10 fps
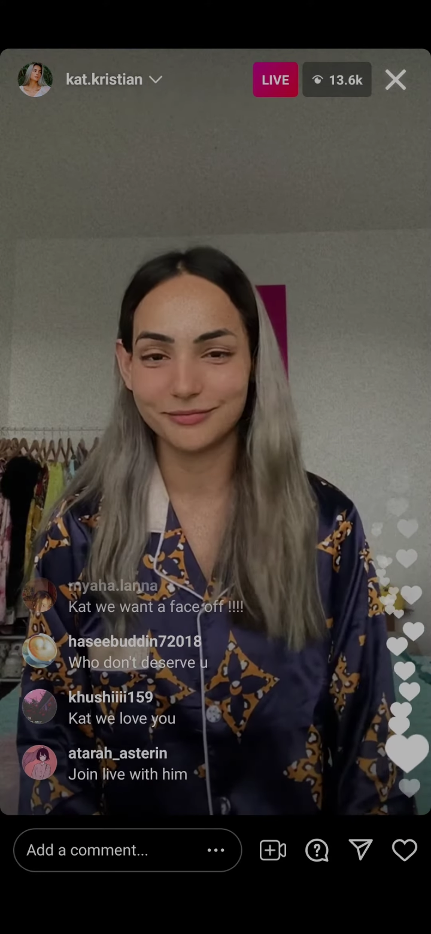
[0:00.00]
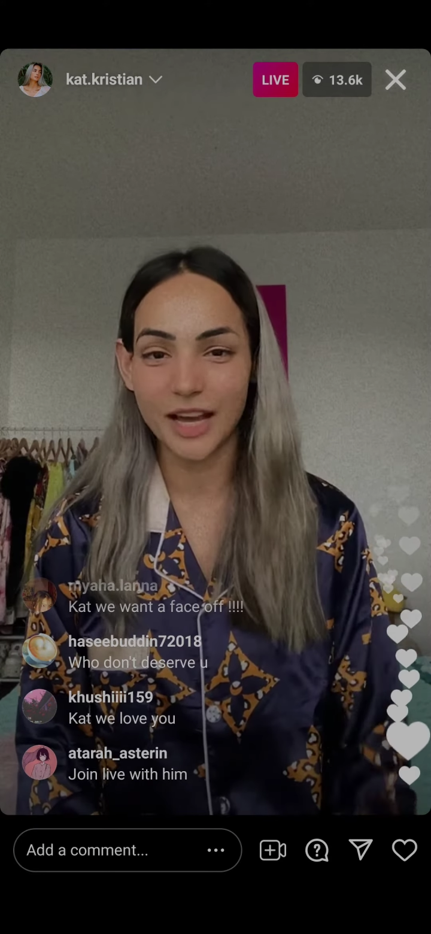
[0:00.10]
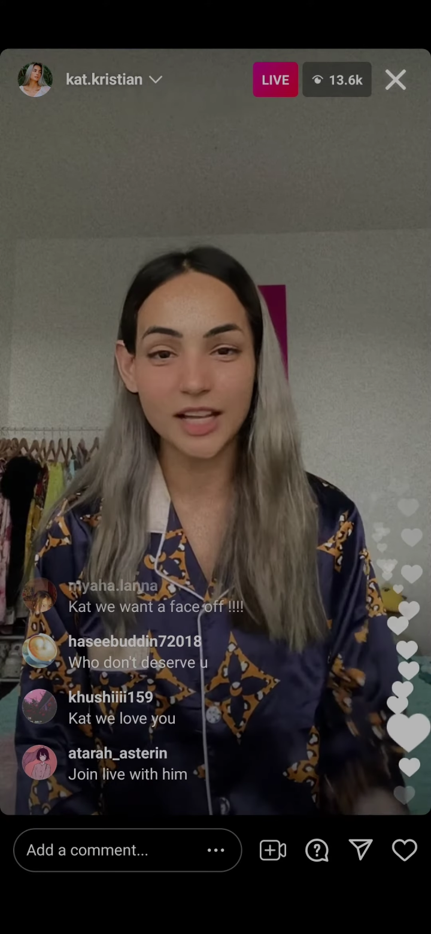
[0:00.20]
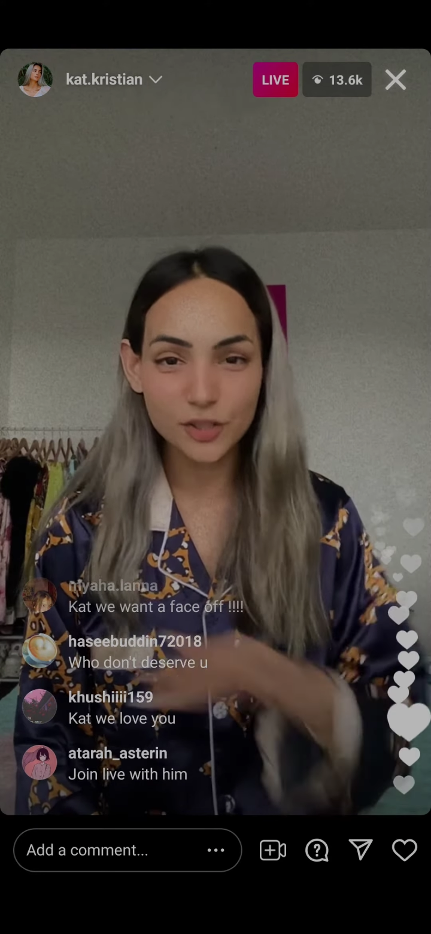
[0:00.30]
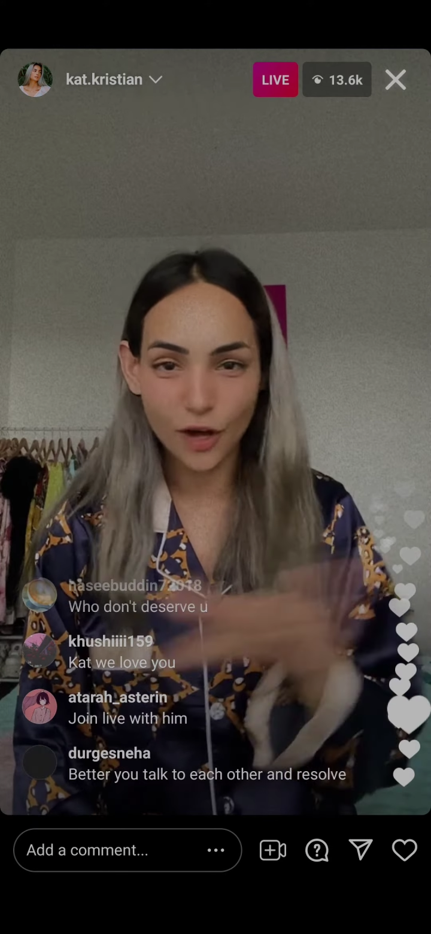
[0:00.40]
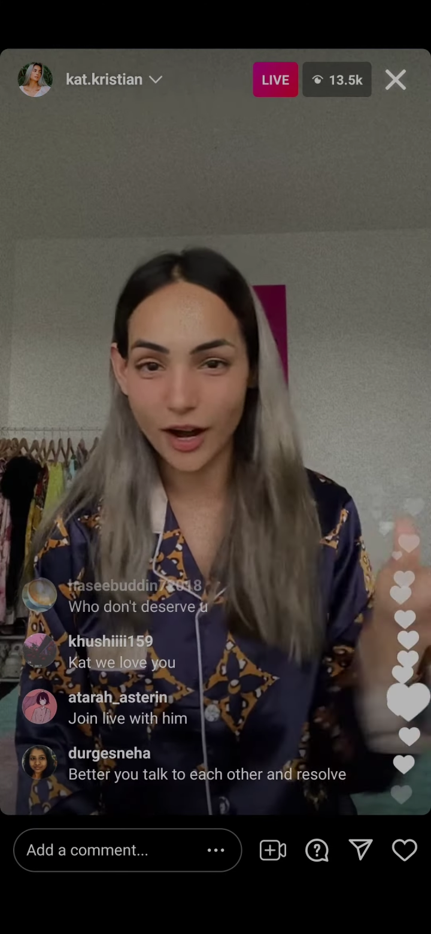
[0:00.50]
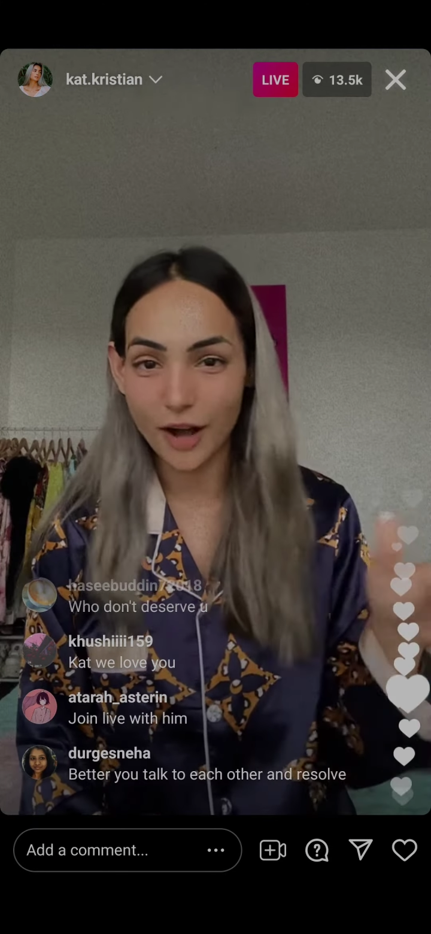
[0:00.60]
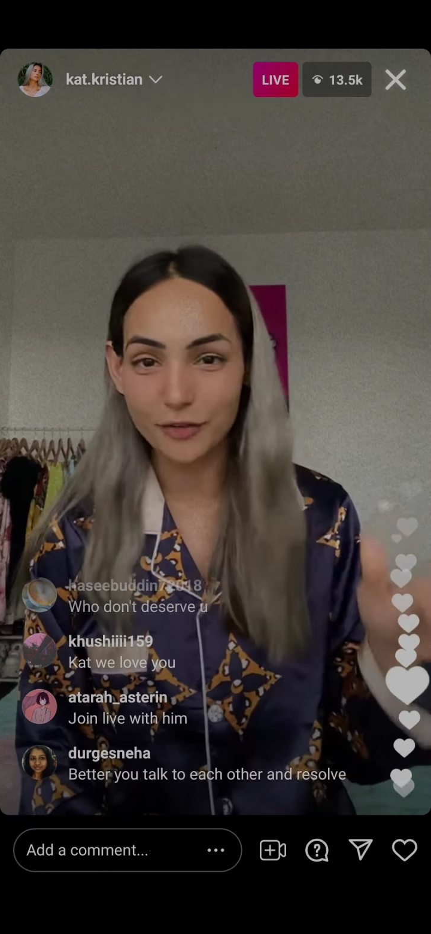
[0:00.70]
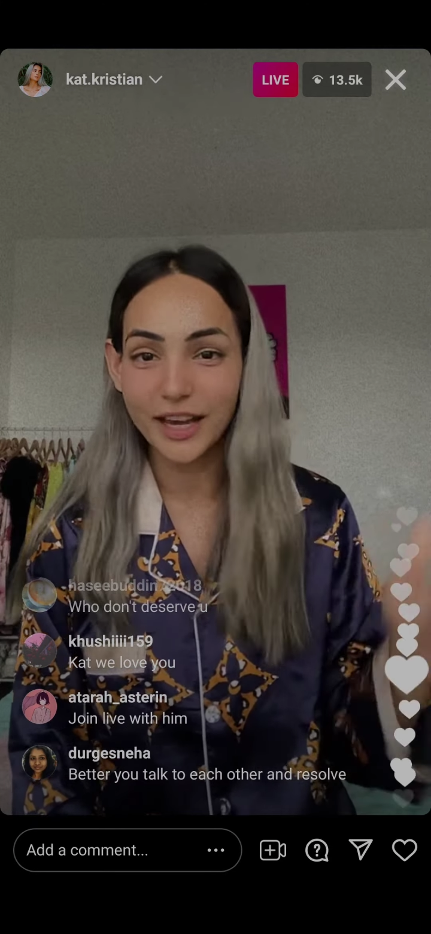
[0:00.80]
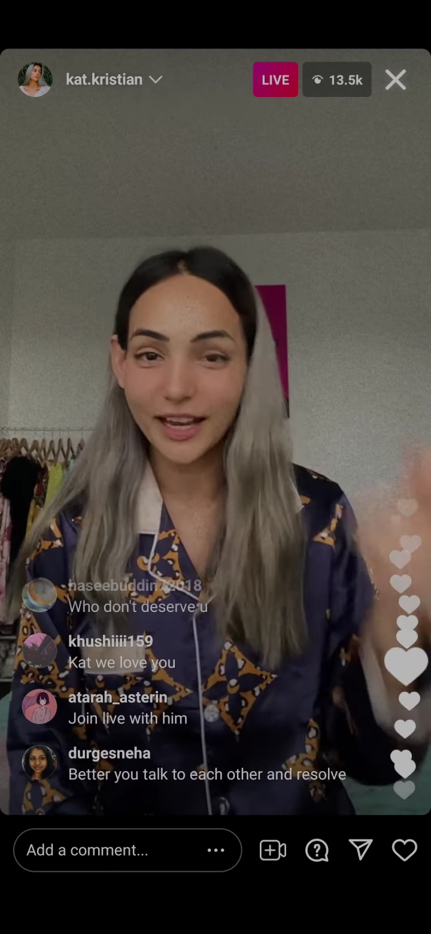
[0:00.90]
it's not
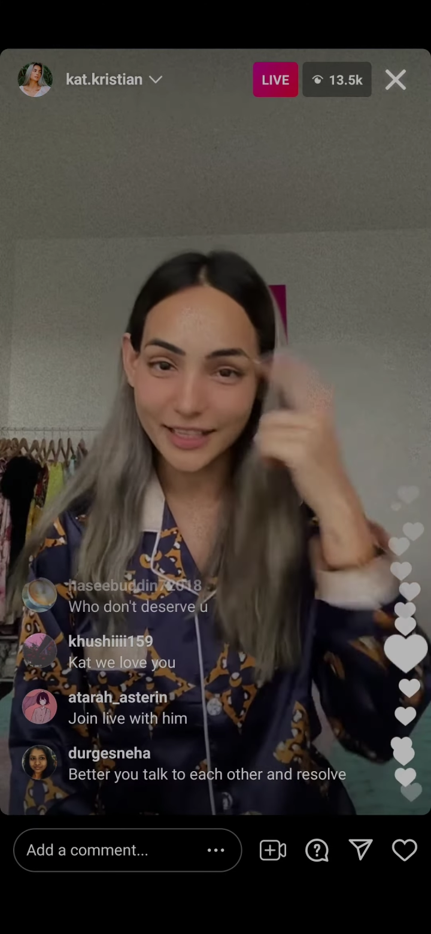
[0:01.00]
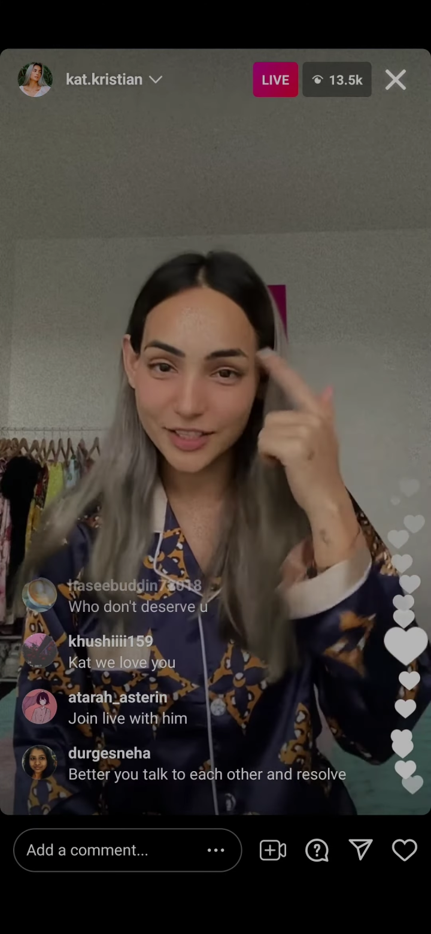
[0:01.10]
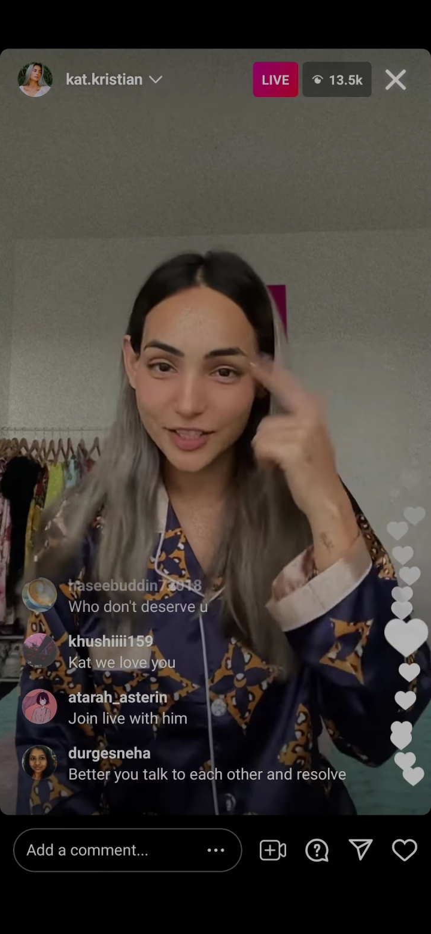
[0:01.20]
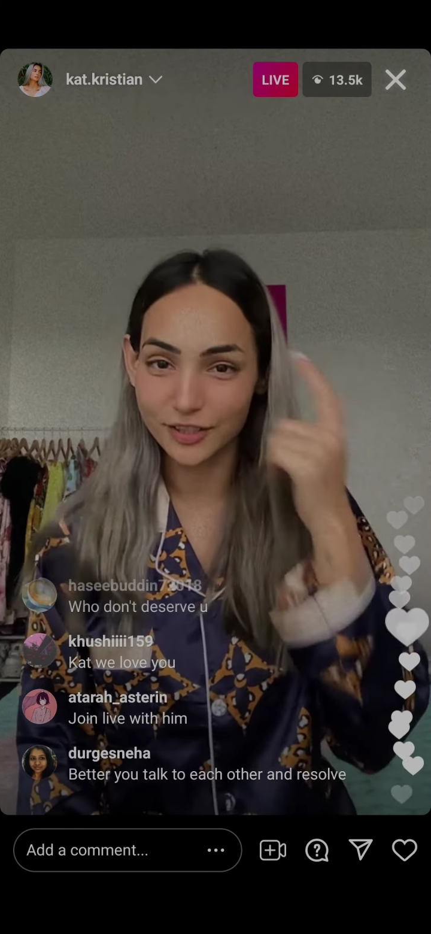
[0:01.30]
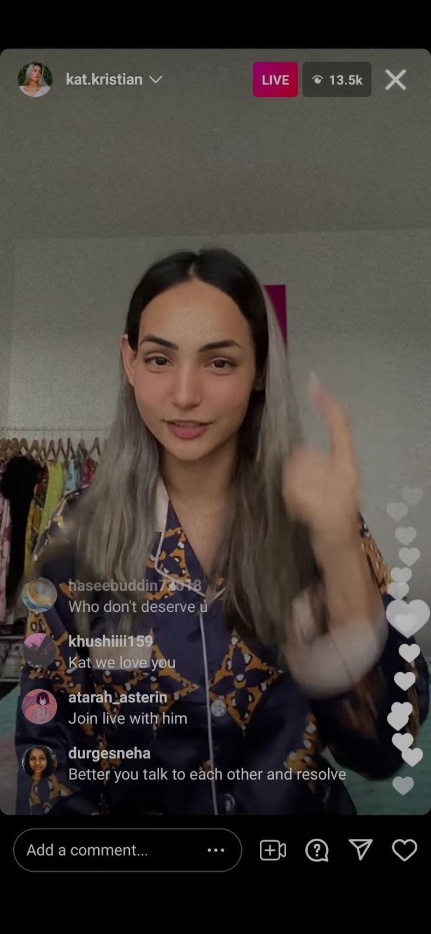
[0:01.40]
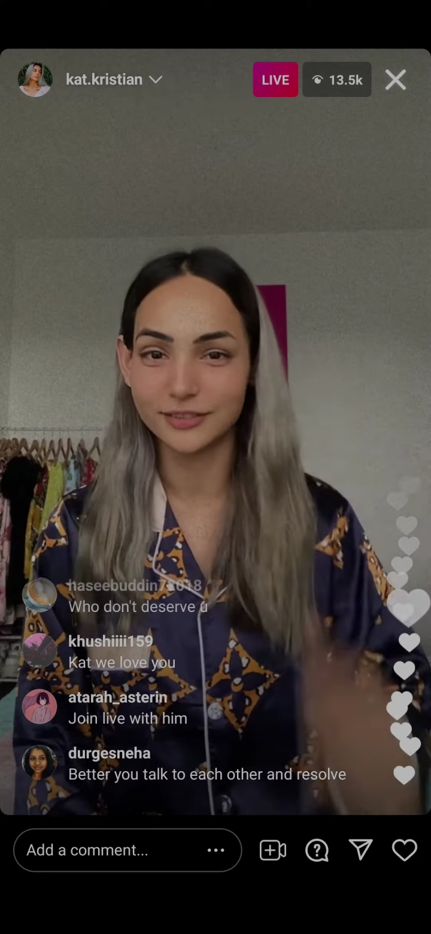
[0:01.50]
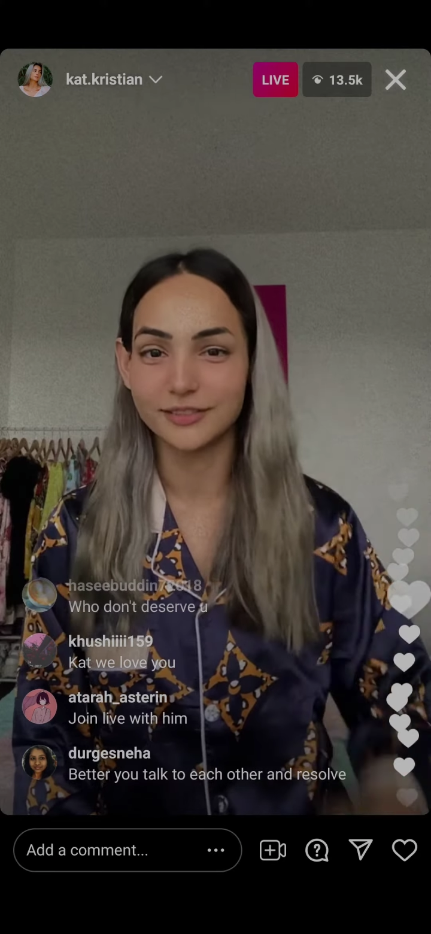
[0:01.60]
out there it's here